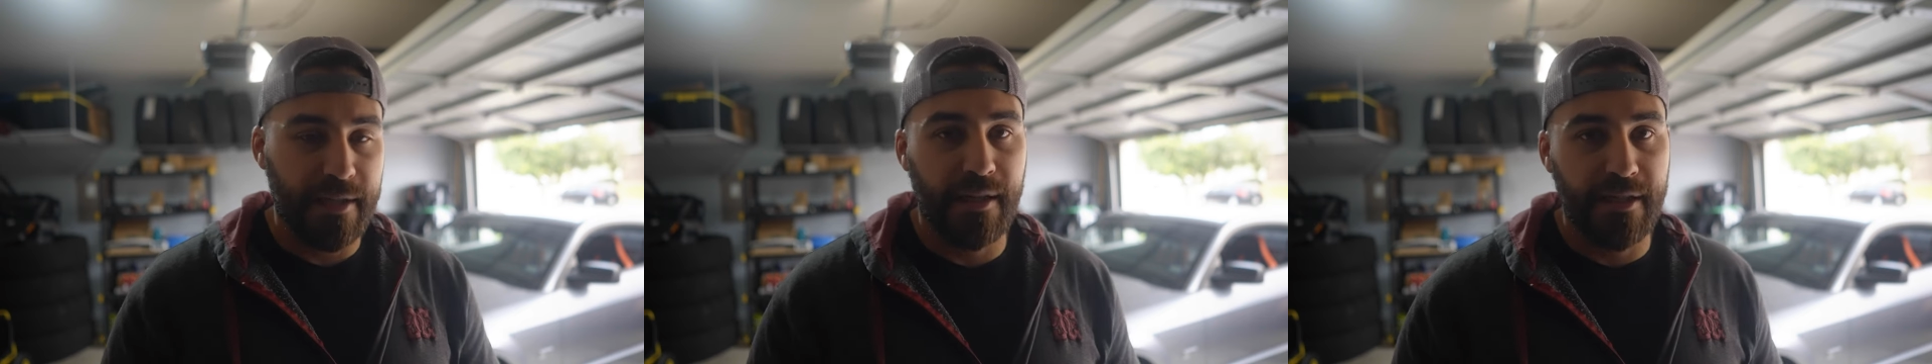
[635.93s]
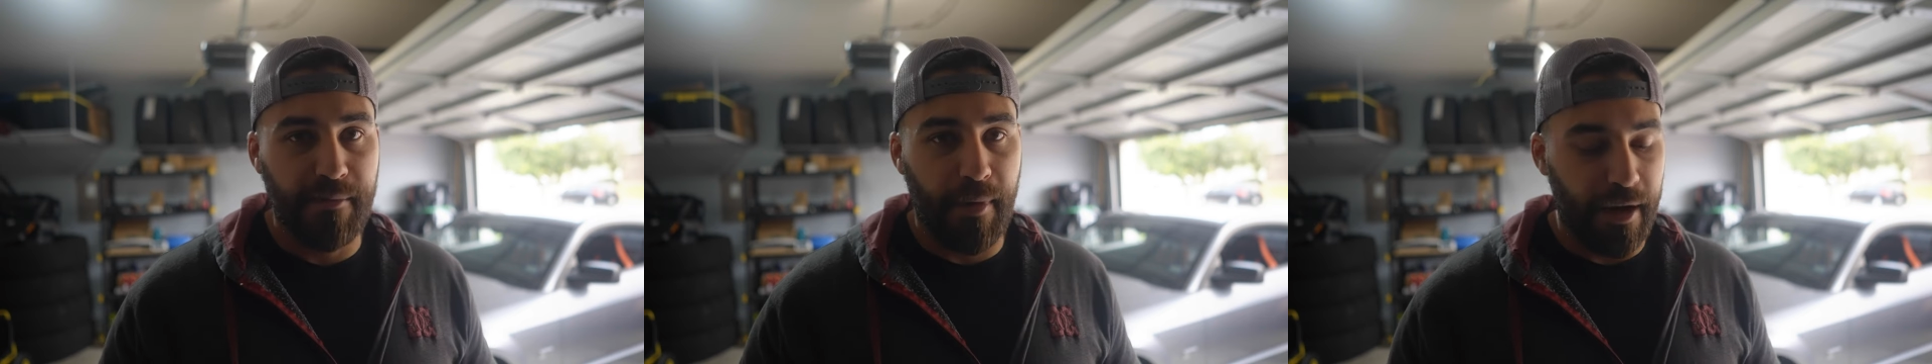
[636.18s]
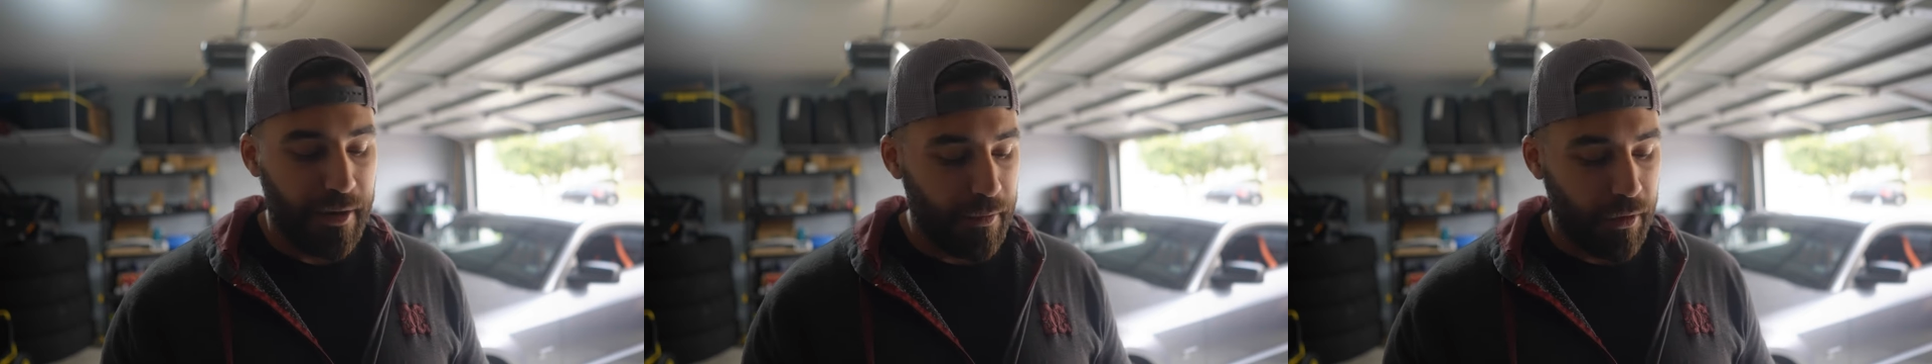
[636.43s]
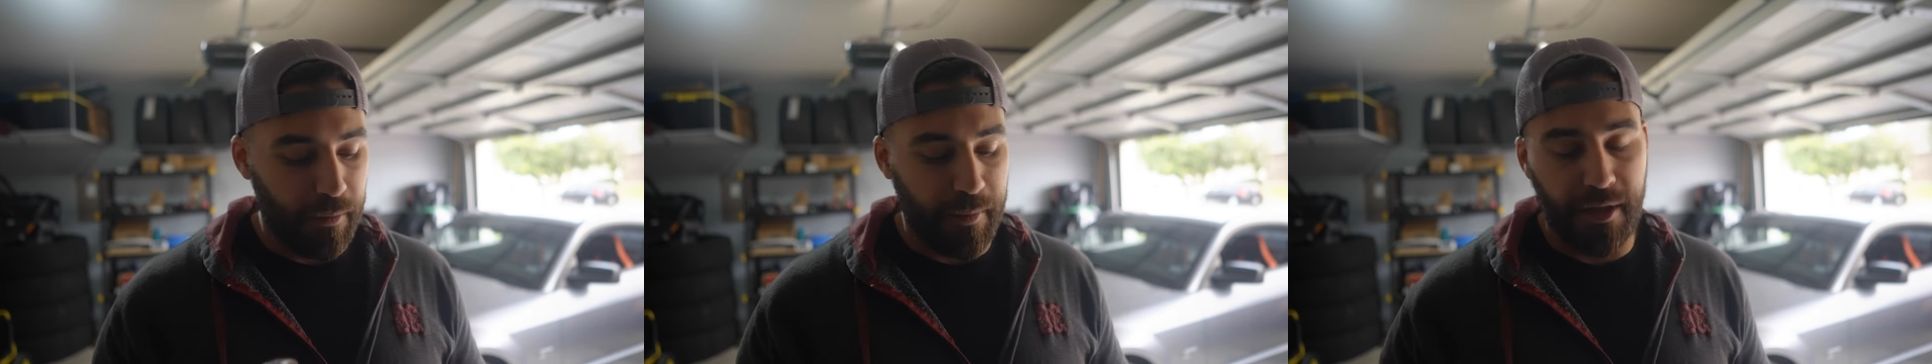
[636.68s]
Tons of body
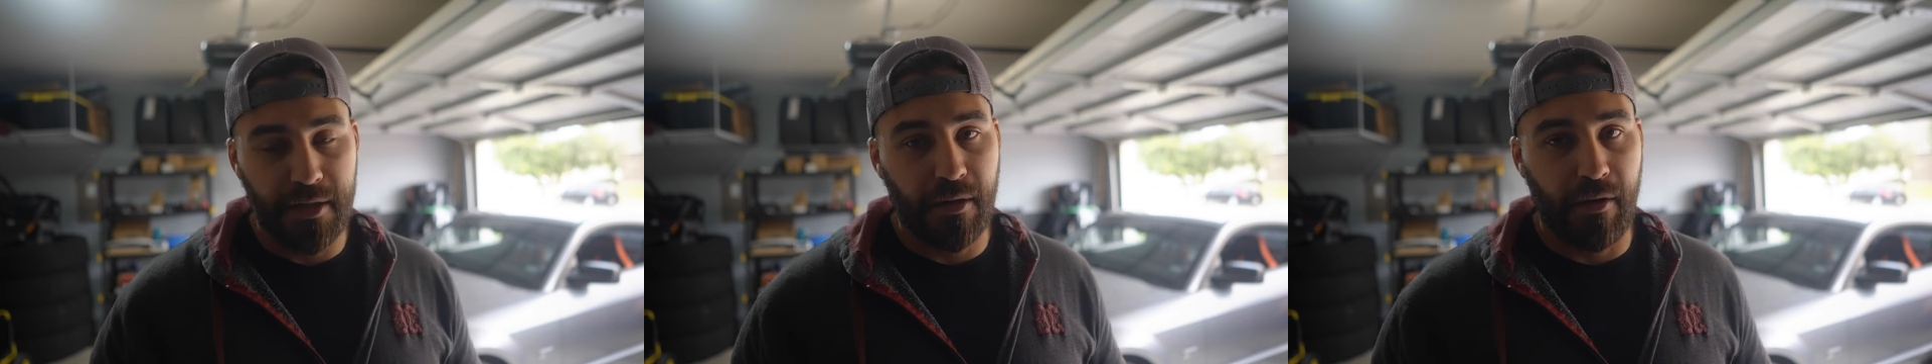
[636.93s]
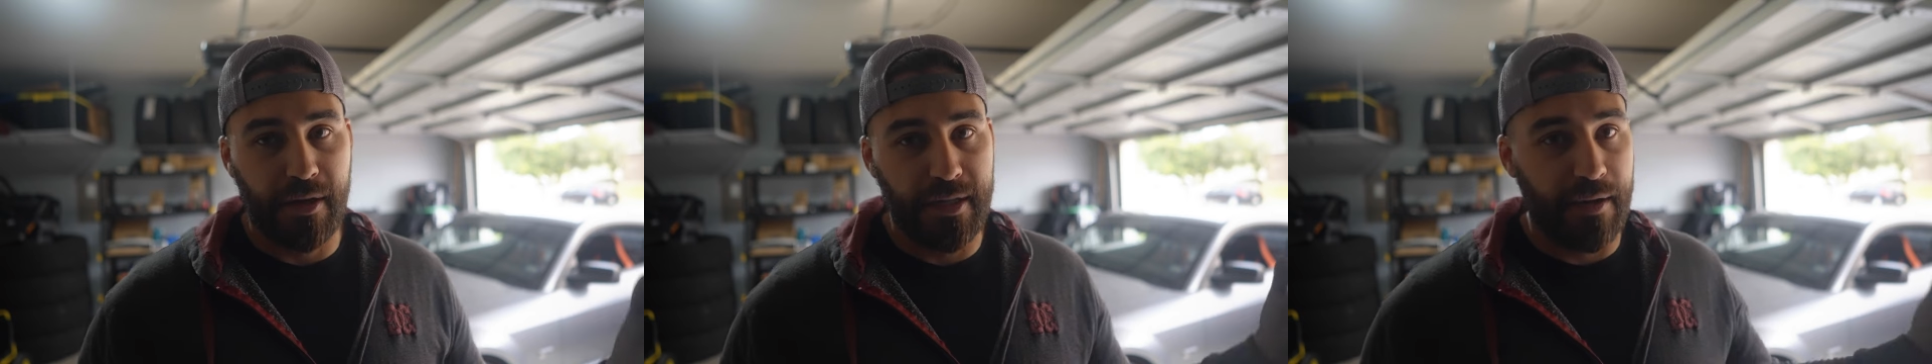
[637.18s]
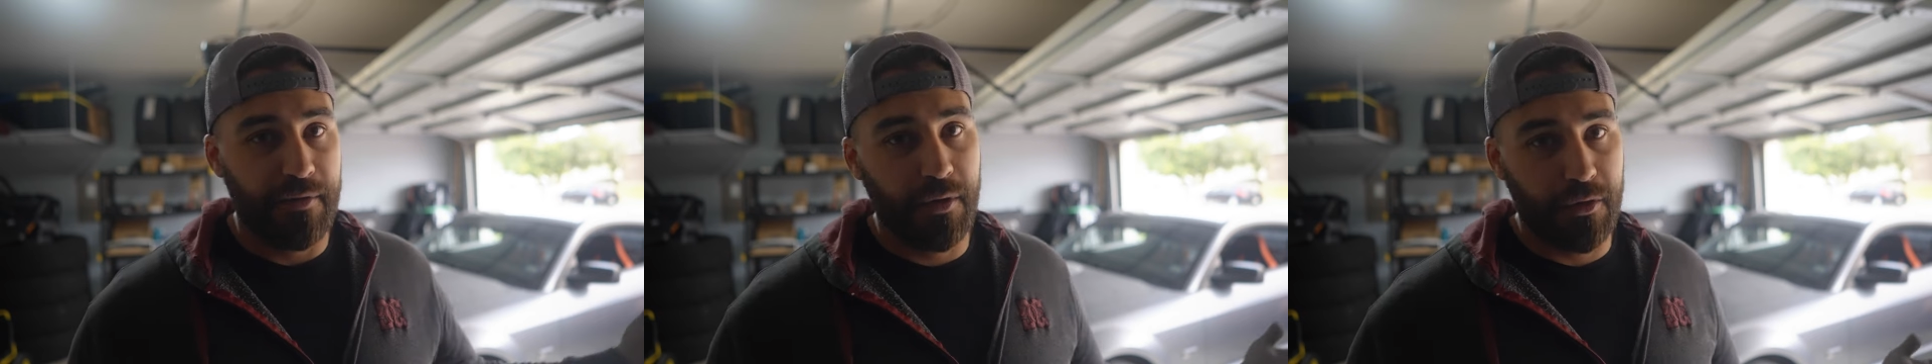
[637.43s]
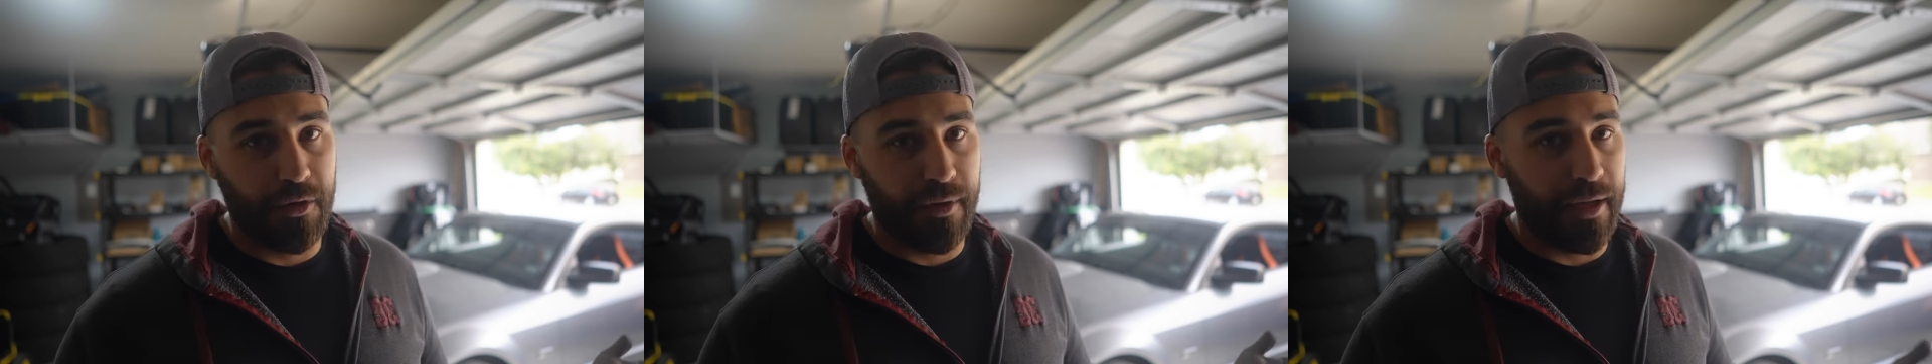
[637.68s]
roll, but this car does have
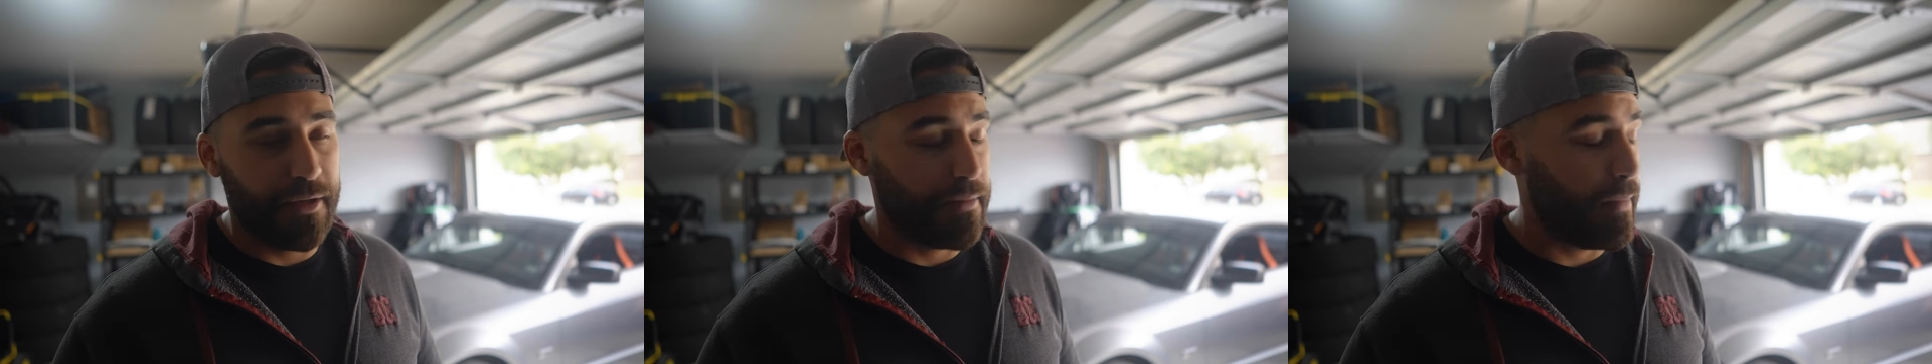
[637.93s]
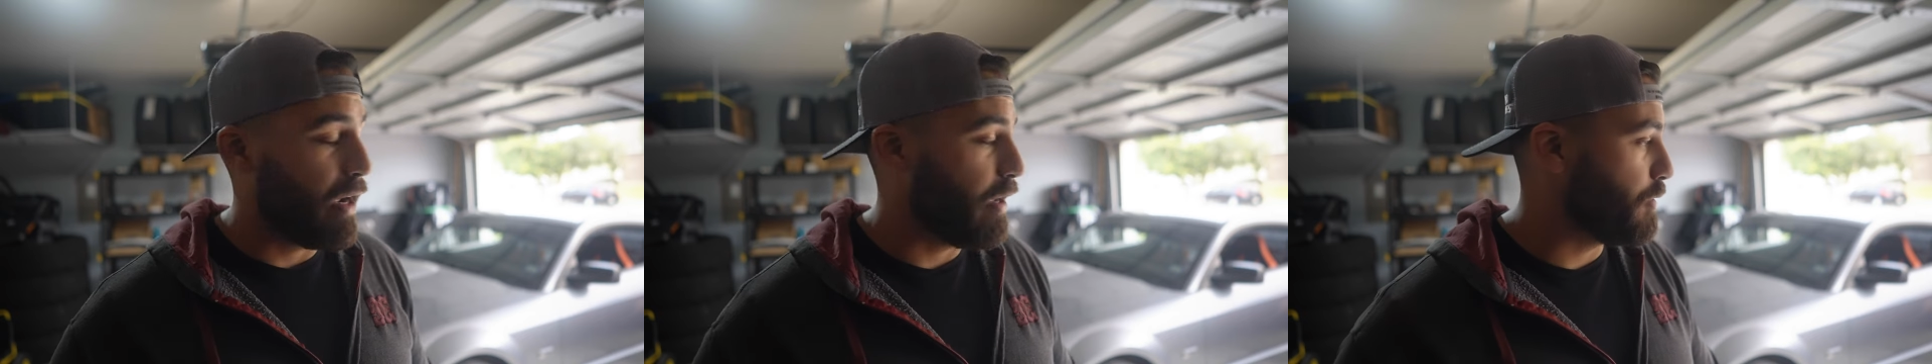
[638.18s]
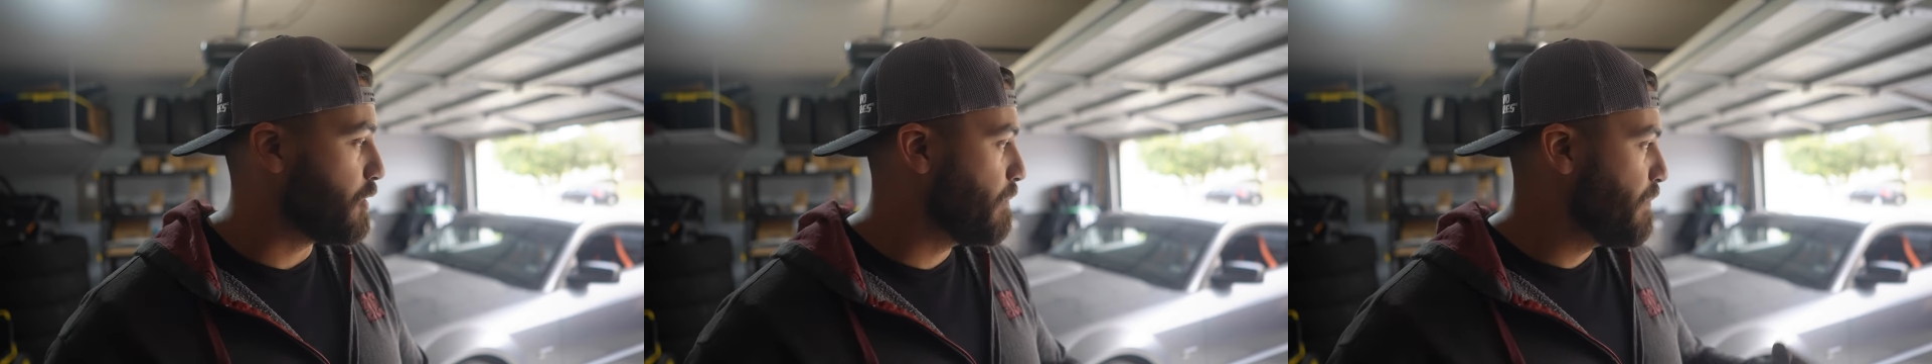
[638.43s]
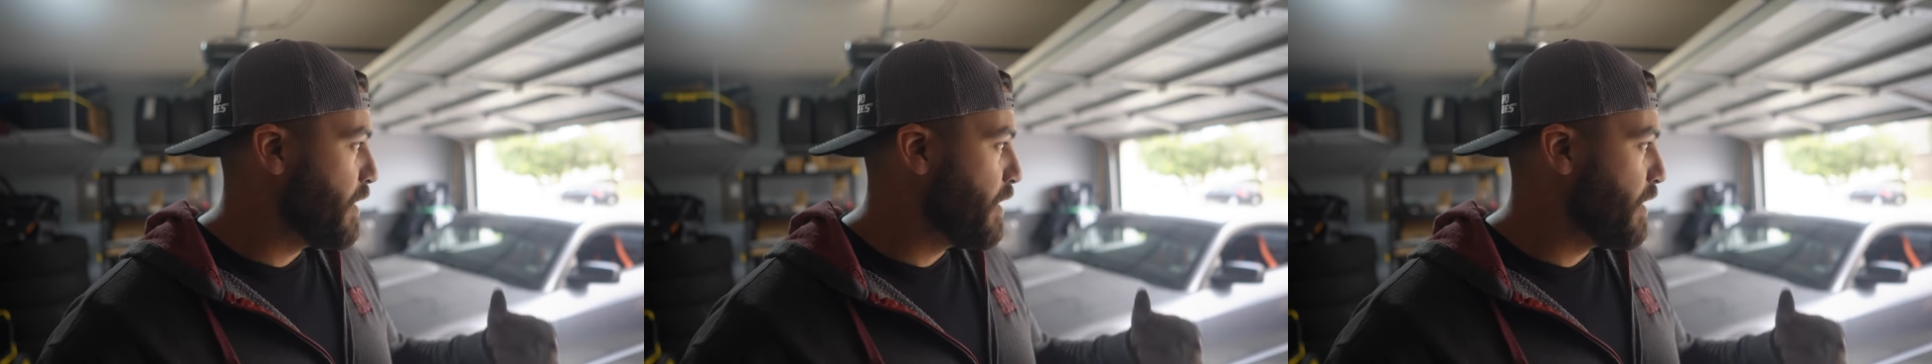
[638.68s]
200,000 miles.